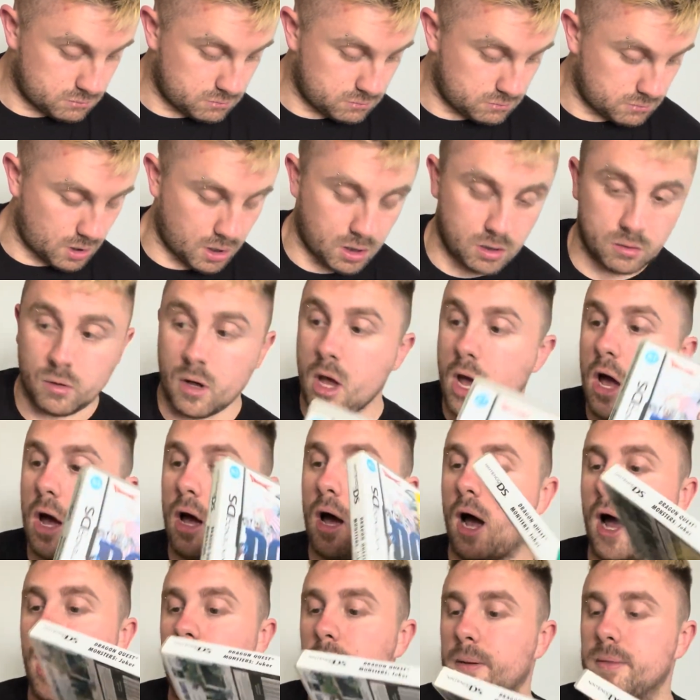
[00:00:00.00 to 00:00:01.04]

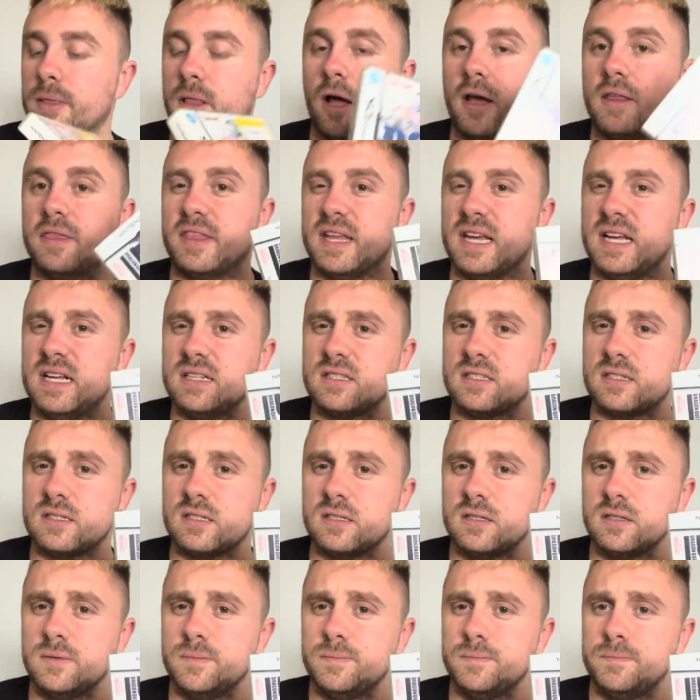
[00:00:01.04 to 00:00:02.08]
like
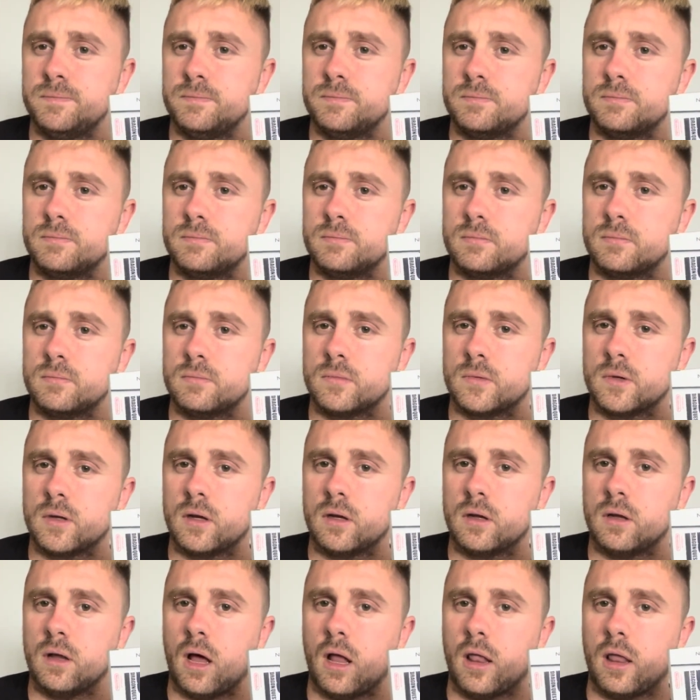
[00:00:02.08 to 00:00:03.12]
these
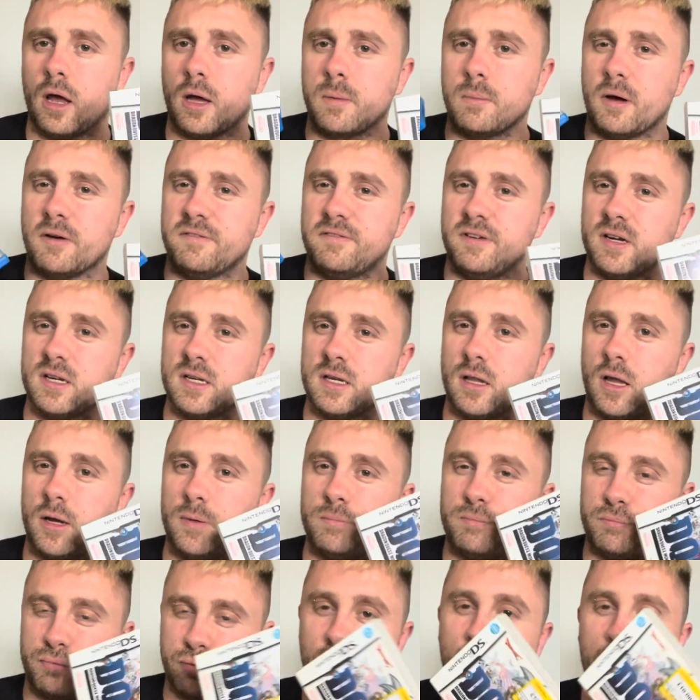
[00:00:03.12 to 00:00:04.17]
are like my first
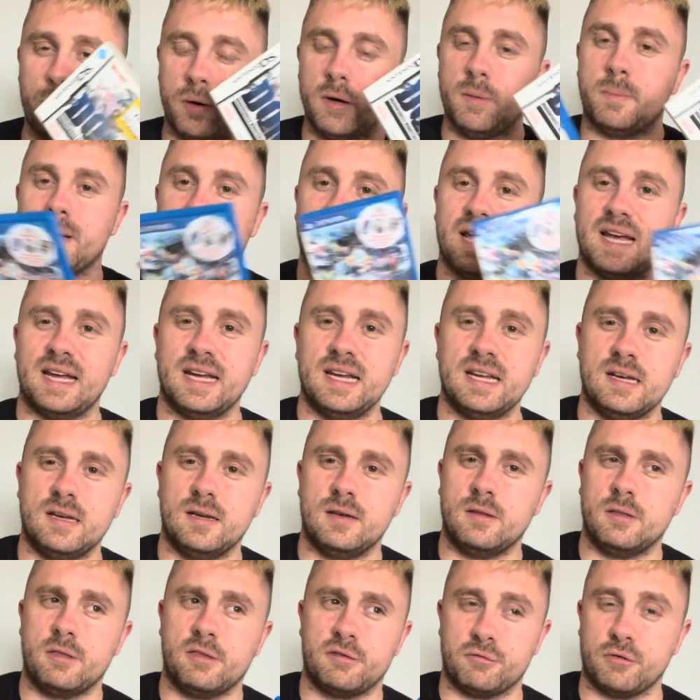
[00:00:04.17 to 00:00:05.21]
like proper
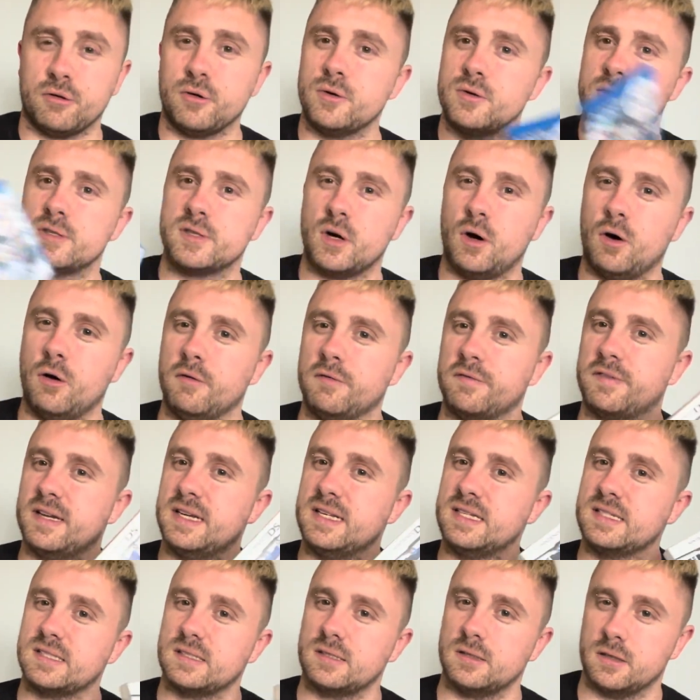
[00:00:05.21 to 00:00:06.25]
playthroughs of the
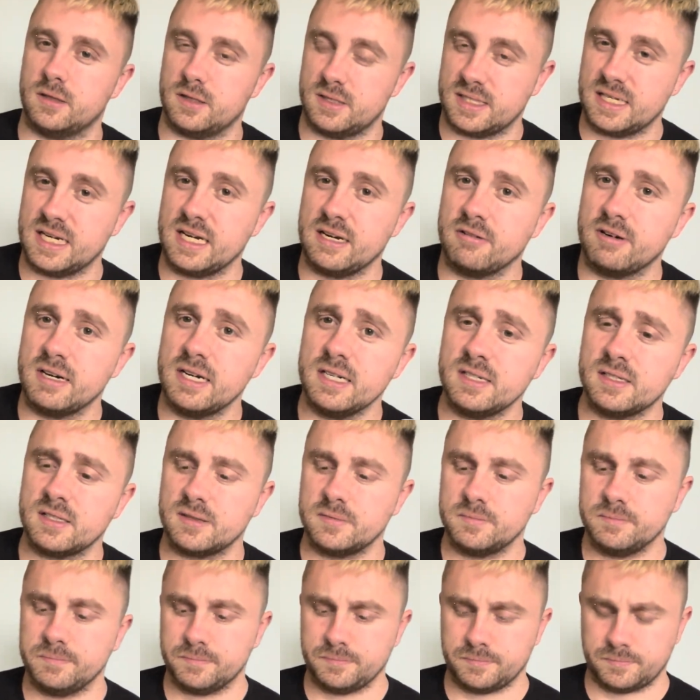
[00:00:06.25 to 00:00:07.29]
series,
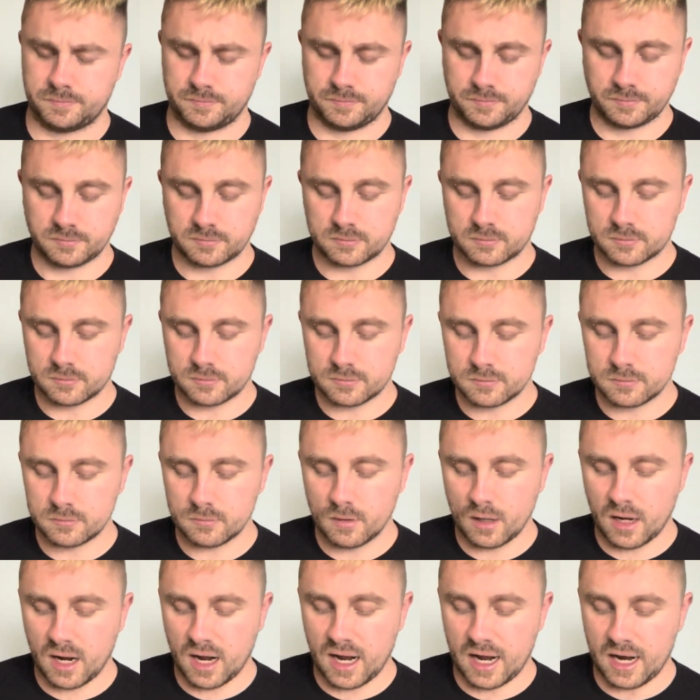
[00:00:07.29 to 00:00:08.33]

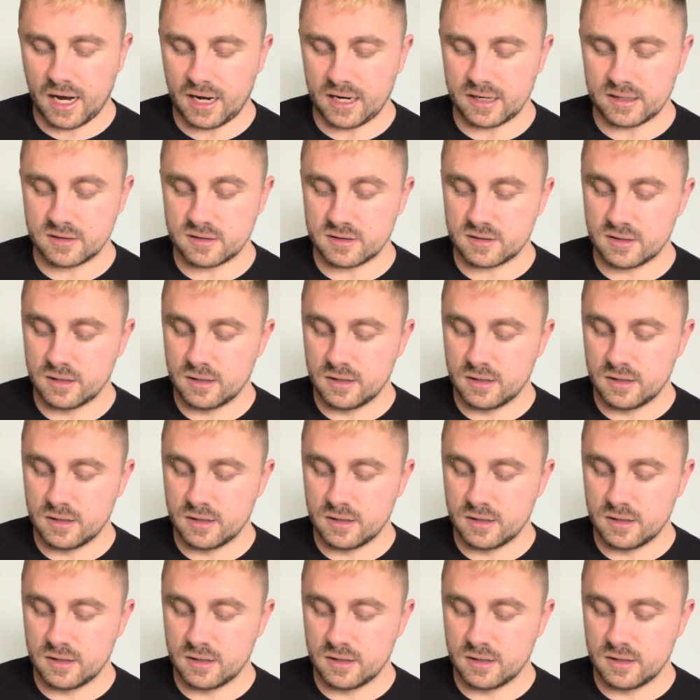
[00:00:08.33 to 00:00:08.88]
and